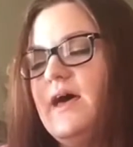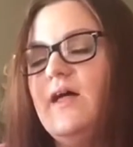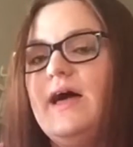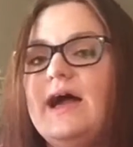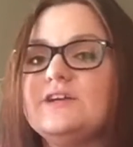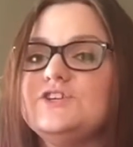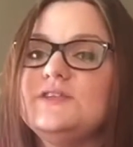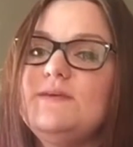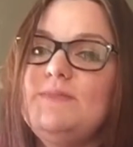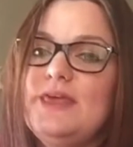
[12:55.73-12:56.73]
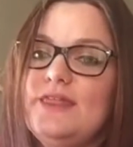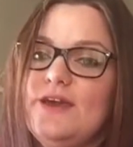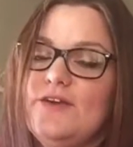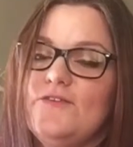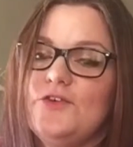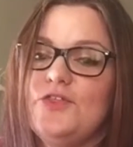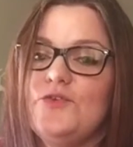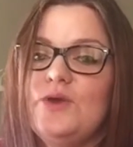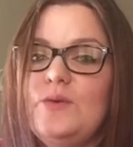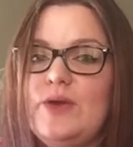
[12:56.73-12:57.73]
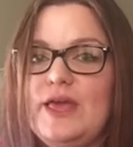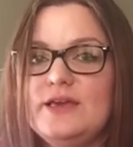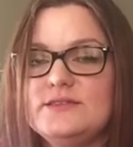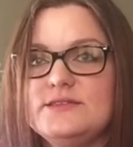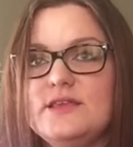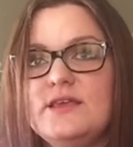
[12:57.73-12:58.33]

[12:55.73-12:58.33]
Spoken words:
I'll actually be there for 3 weeks,